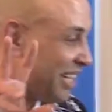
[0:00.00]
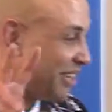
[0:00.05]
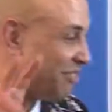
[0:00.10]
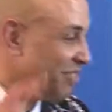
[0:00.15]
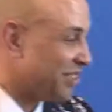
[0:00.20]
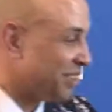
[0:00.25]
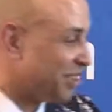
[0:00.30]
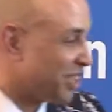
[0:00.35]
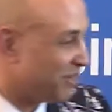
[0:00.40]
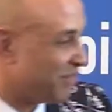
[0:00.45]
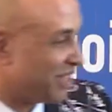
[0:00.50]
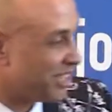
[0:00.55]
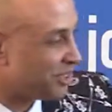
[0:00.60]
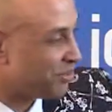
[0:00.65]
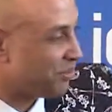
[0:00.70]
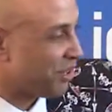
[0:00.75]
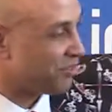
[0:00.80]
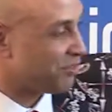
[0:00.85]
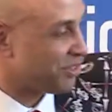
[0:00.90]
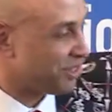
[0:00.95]
different documents,
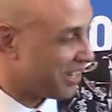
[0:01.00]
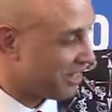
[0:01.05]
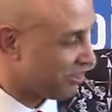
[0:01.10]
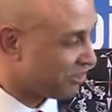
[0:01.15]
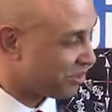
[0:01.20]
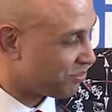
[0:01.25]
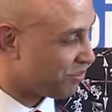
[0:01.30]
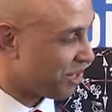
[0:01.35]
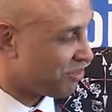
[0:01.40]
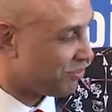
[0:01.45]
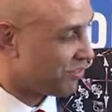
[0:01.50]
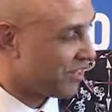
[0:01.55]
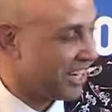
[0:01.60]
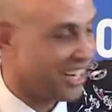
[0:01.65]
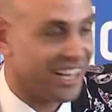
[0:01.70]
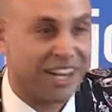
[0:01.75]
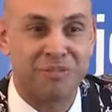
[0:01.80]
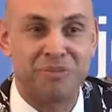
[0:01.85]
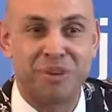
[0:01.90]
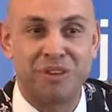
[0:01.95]
one for your health and welfare
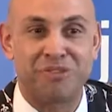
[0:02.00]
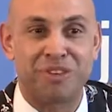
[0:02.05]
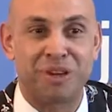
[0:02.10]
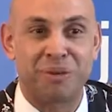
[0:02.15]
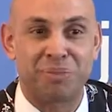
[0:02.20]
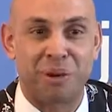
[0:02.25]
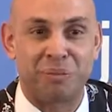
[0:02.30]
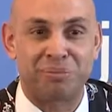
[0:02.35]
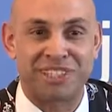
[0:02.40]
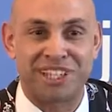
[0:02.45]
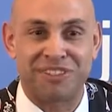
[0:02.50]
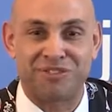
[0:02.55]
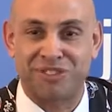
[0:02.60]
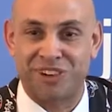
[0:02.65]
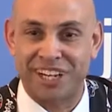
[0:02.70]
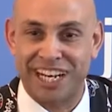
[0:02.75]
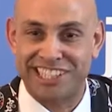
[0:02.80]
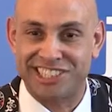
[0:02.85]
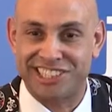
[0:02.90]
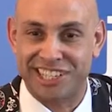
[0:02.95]
and one for your property and
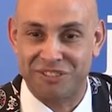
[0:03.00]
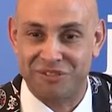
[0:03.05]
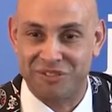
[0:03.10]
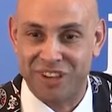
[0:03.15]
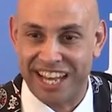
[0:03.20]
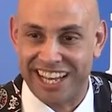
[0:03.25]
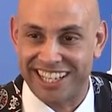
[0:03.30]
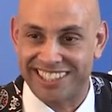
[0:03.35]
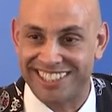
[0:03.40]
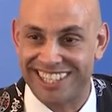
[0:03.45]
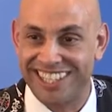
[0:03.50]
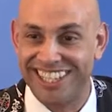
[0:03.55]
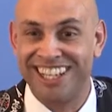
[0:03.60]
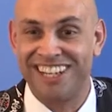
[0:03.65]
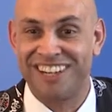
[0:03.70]
financial affairs.